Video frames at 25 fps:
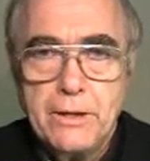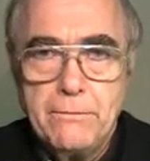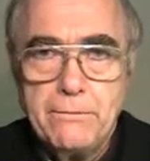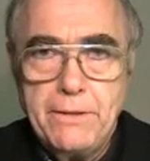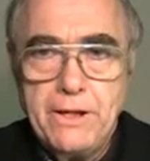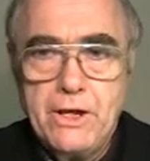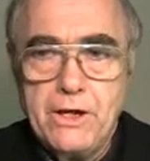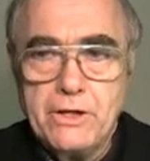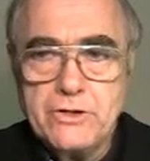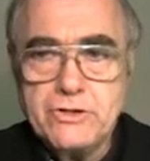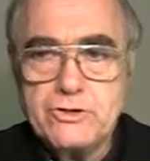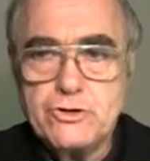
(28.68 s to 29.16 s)

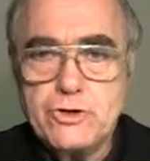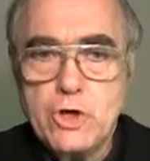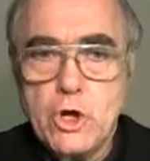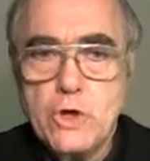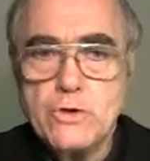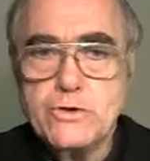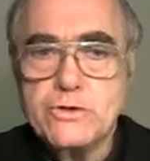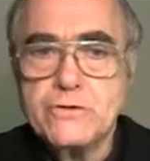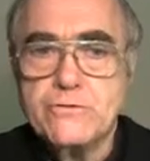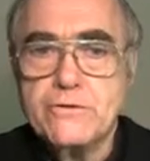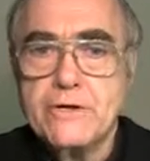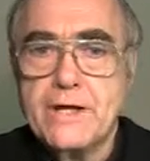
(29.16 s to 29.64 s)
Because
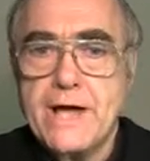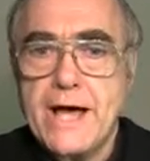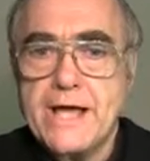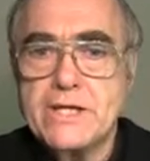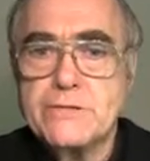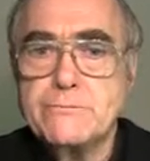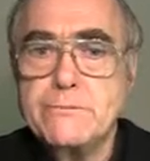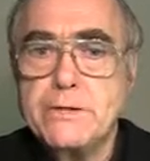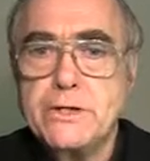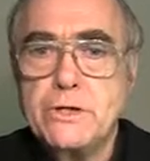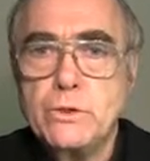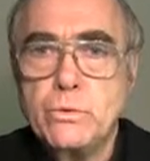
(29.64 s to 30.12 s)
Joseph, her
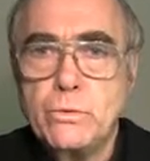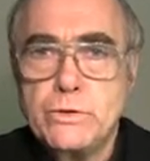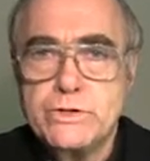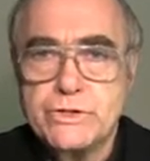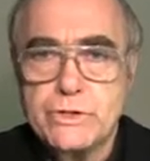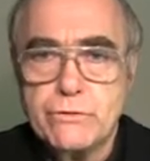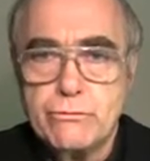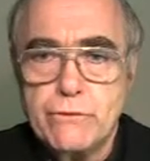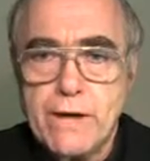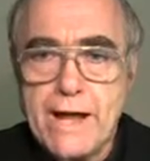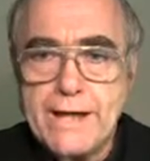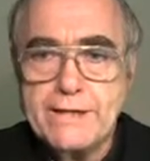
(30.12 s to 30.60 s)
husband,
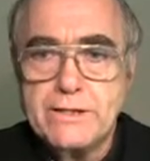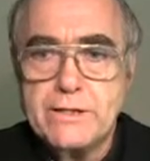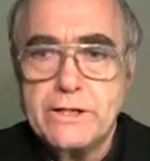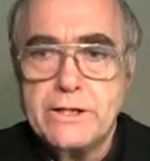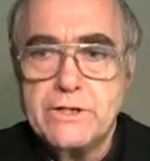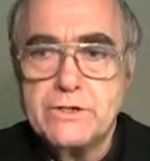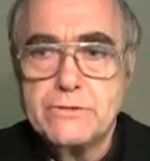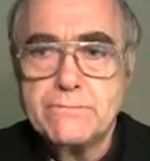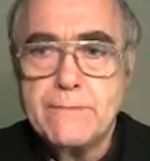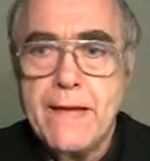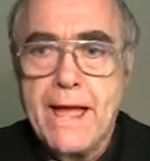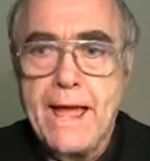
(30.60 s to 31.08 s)
was a
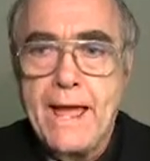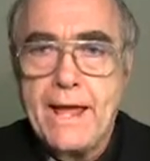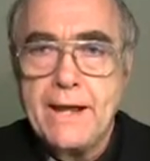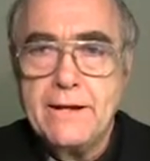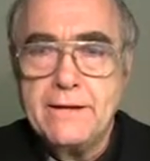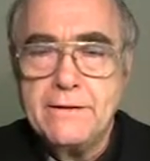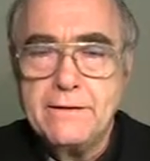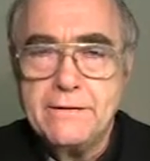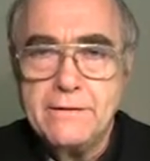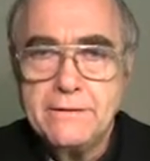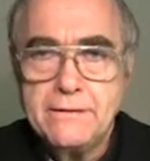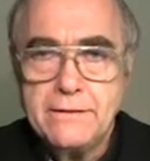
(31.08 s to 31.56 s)
righteous
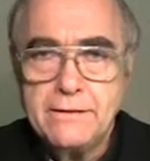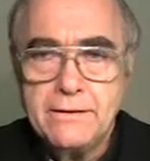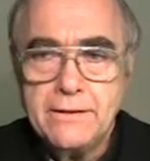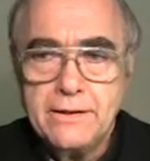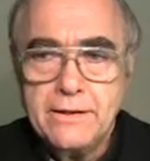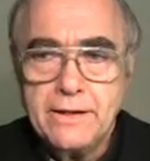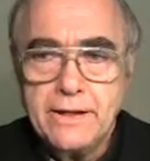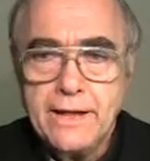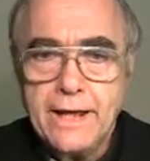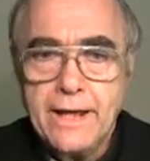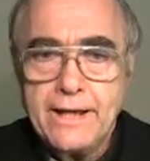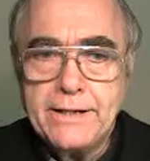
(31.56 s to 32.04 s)
man
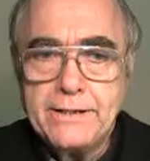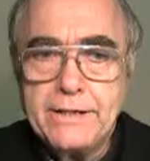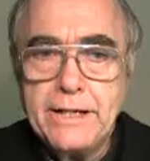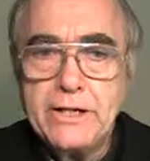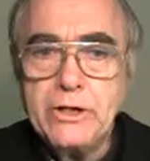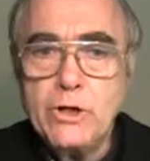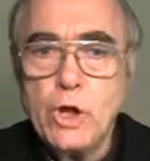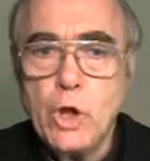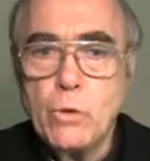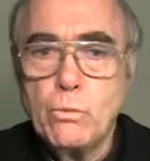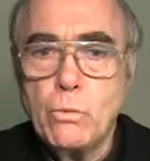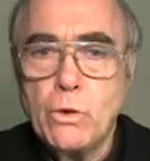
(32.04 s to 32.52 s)
and
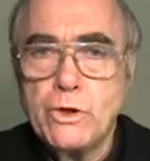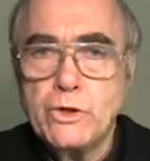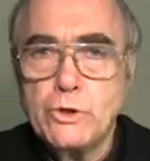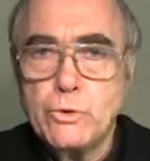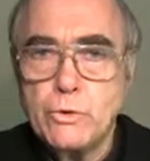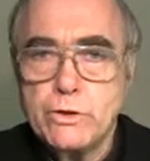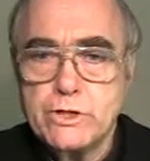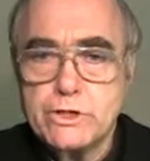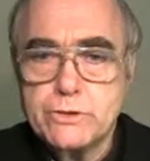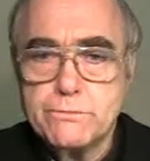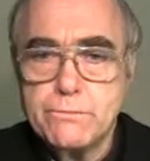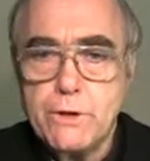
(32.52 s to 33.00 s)
did not want
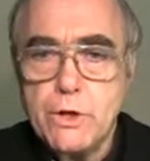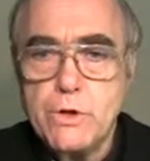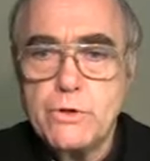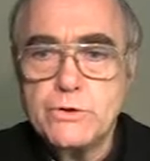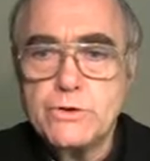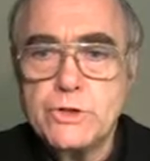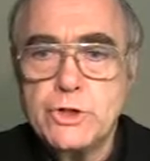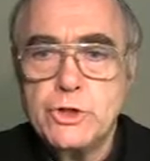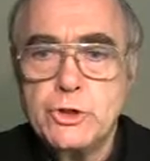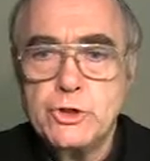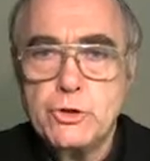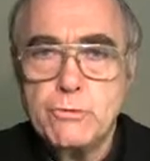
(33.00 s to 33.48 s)
to
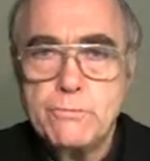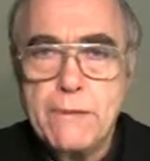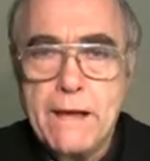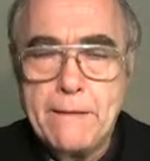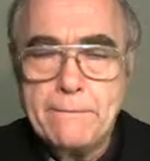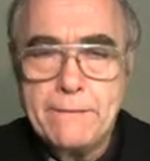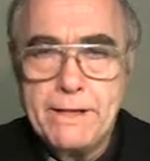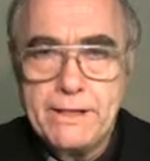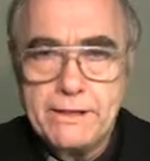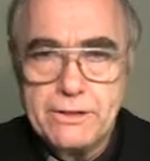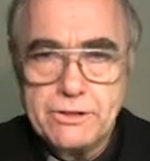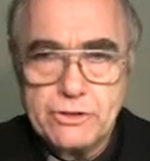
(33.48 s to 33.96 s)
expose her to
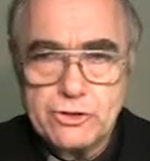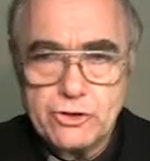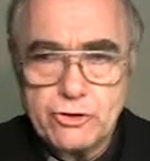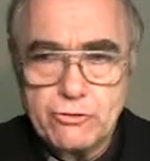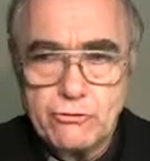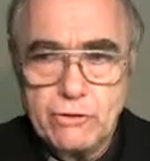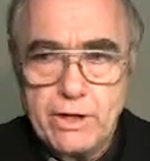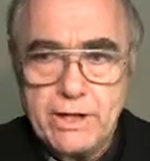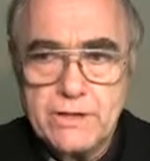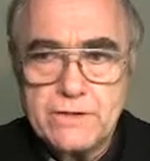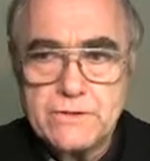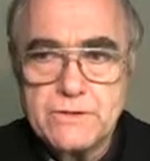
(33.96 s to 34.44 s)
public
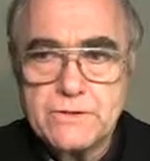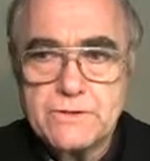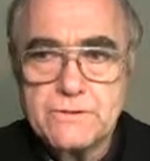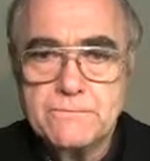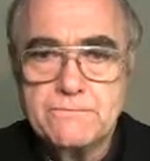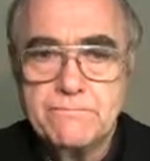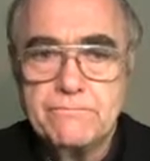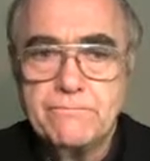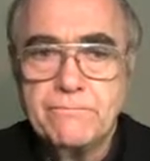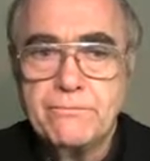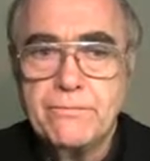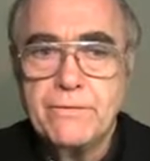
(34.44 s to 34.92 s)
disgrace,
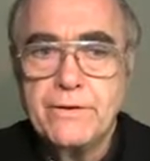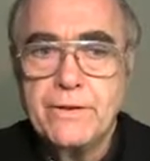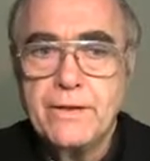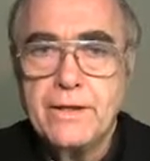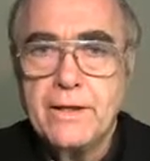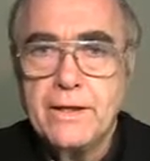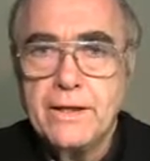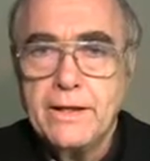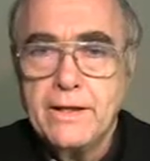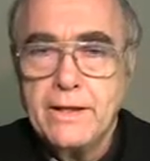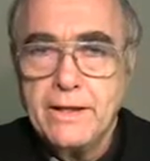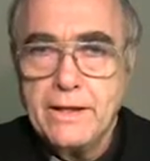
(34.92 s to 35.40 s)

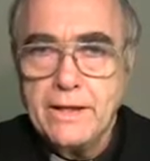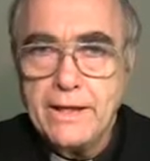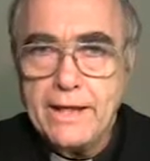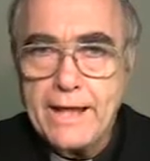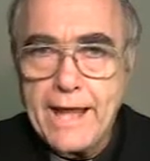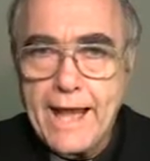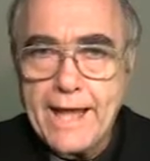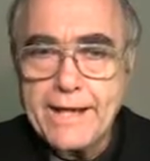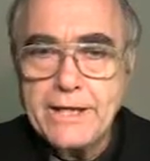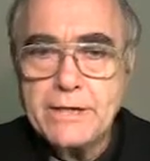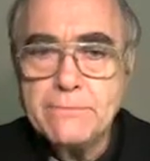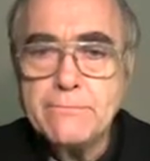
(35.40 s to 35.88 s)

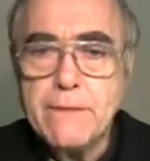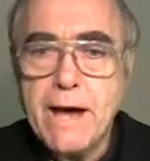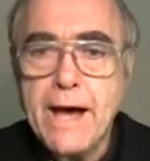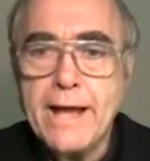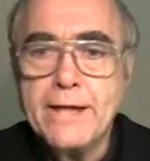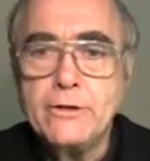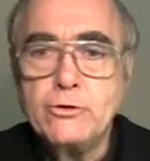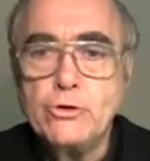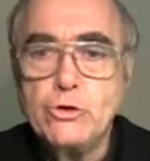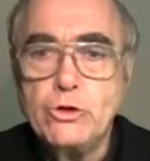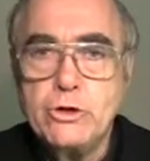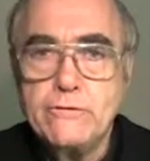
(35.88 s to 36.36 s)
he had in
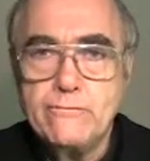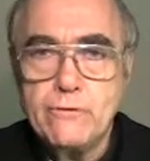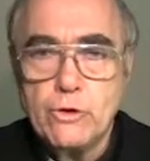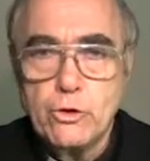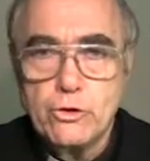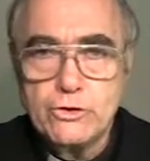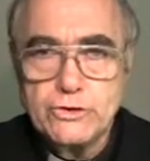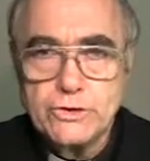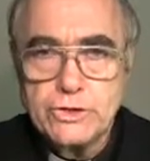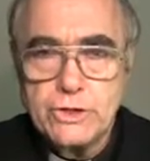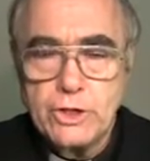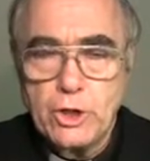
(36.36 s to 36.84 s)
mind to
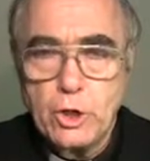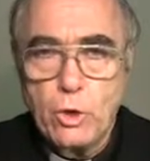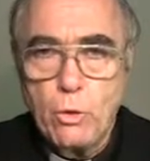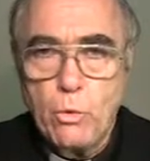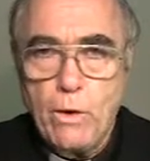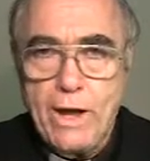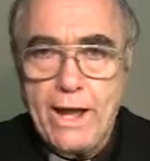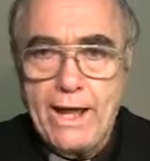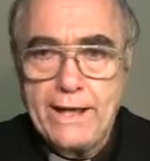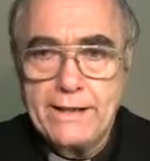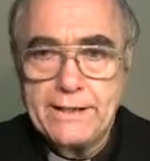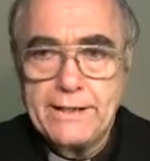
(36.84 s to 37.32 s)
divorce her
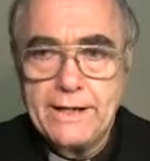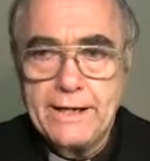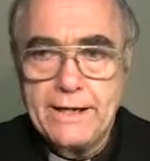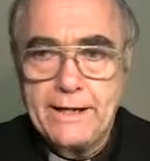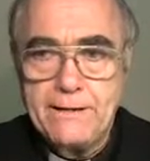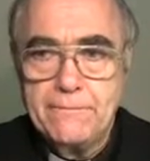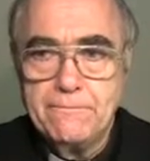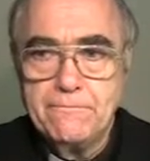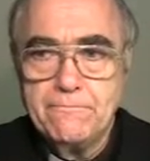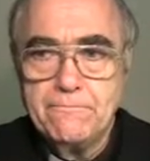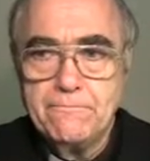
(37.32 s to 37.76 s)
quietly.